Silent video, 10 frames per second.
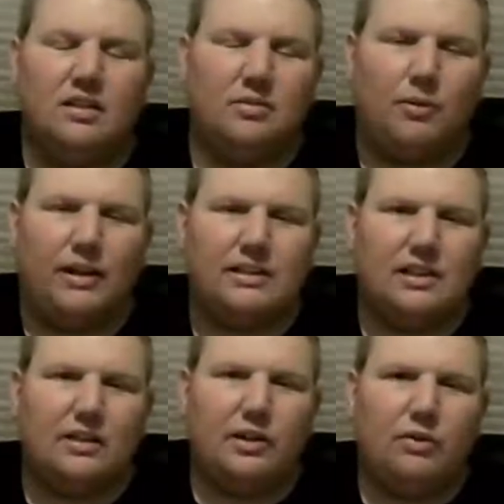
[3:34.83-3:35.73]
race
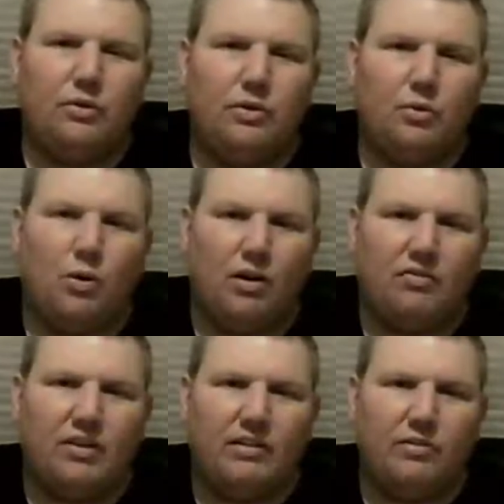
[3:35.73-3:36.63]
that you can
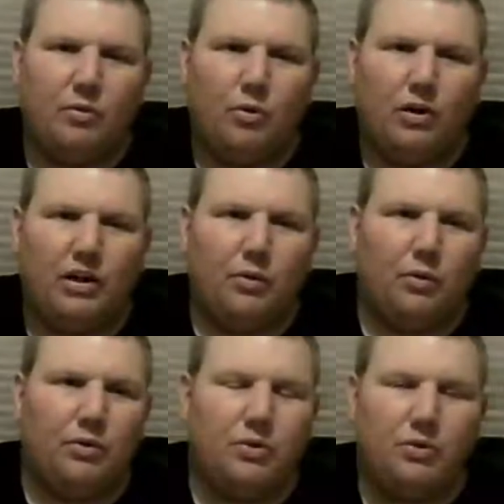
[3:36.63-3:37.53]
qualify for in
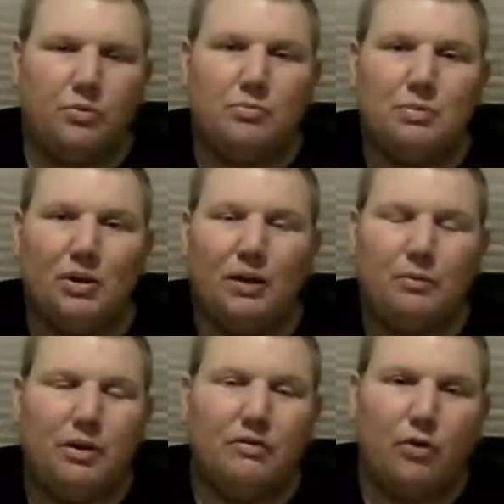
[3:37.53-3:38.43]
order to build up
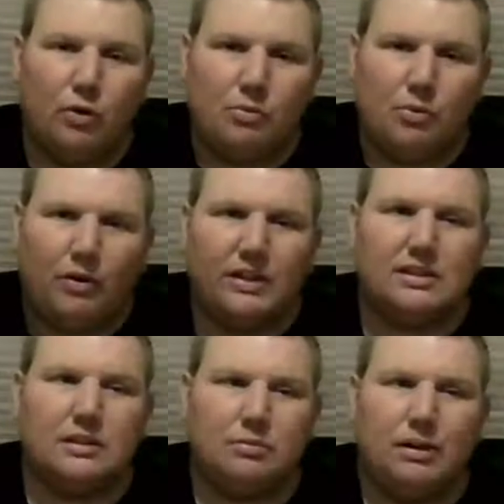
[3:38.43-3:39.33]
enough owner
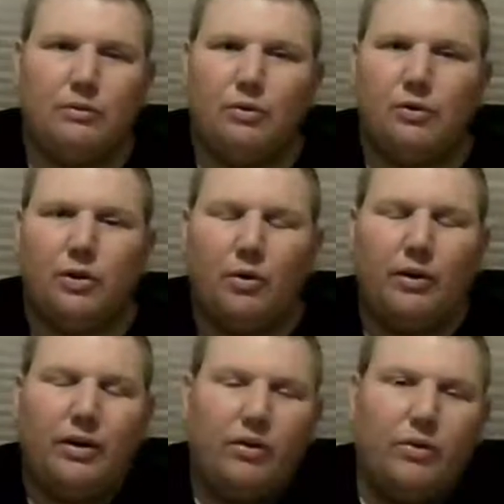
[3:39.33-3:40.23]
points to be able to go
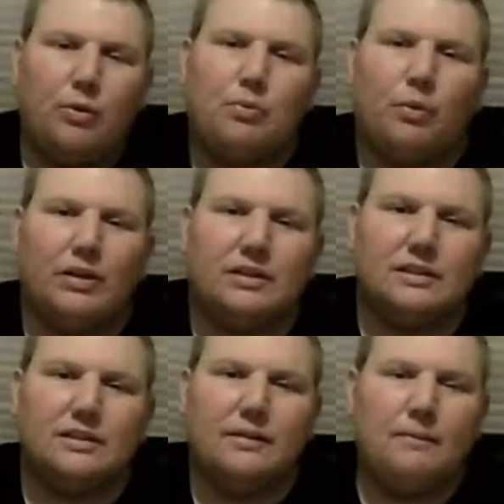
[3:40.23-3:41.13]
in on owner points.